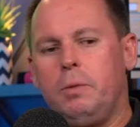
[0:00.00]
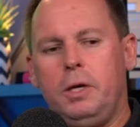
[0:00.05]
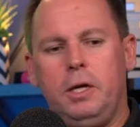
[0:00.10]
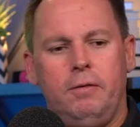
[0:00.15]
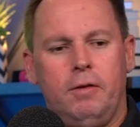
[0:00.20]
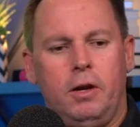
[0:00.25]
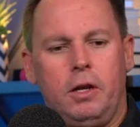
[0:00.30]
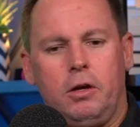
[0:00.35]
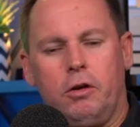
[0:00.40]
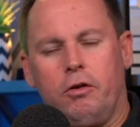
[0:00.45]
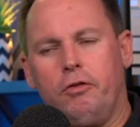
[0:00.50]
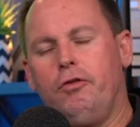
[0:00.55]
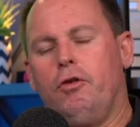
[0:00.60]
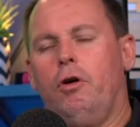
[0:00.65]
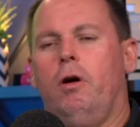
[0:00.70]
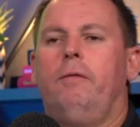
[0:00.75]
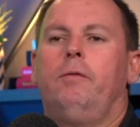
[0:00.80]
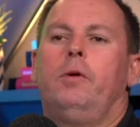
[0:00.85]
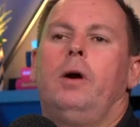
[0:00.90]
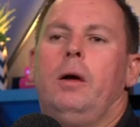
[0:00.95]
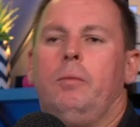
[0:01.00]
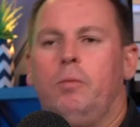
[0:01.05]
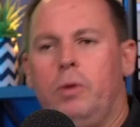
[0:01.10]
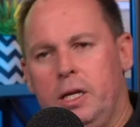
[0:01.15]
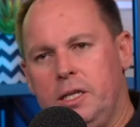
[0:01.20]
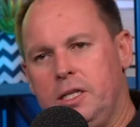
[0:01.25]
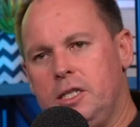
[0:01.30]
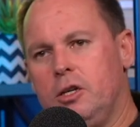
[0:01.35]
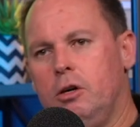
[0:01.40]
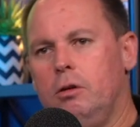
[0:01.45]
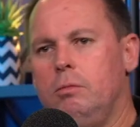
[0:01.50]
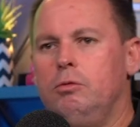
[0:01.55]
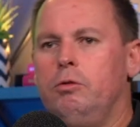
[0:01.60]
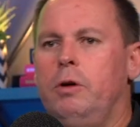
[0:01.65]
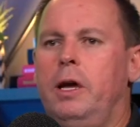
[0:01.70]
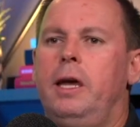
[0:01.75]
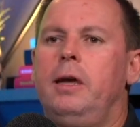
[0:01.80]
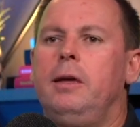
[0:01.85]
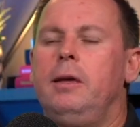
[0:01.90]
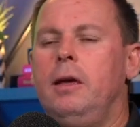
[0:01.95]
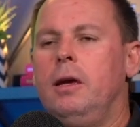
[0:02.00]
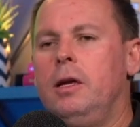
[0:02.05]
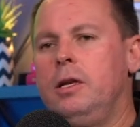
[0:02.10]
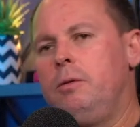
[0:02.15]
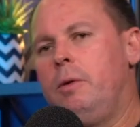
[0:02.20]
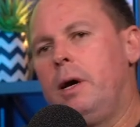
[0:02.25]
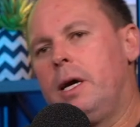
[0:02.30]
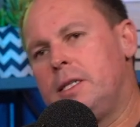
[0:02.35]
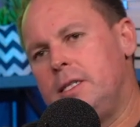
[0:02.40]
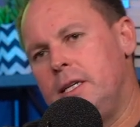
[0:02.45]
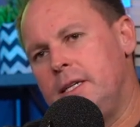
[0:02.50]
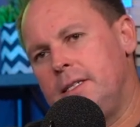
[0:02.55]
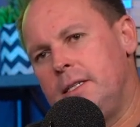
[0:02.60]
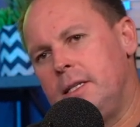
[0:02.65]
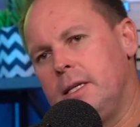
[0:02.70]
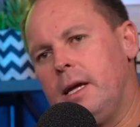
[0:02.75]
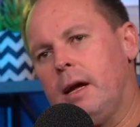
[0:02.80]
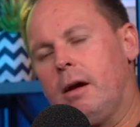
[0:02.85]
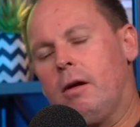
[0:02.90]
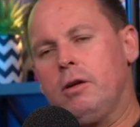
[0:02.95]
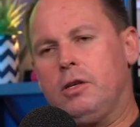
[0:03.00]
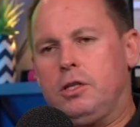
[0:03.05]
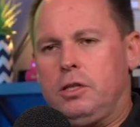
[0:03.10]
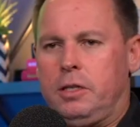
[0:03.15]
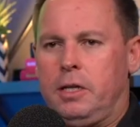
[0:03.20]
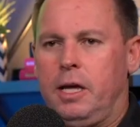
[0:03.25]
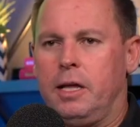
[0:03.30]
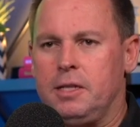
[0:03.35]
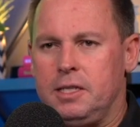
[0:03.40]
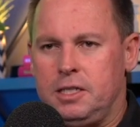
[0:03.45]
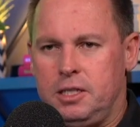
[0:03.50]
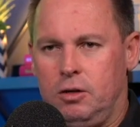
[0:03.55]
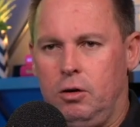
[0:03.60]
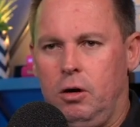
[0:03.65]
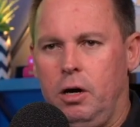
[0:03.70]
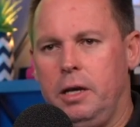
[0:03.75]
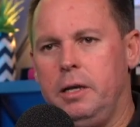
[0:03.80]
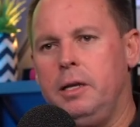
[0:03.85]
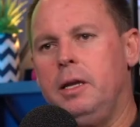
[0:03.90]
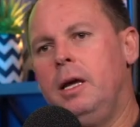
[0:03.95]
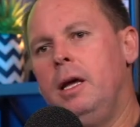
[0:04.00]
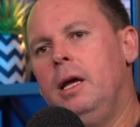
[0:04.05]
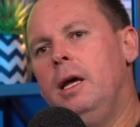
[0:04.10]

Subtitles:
but you've only got a driveway on one side, well, how are you going to access the garage on the other side?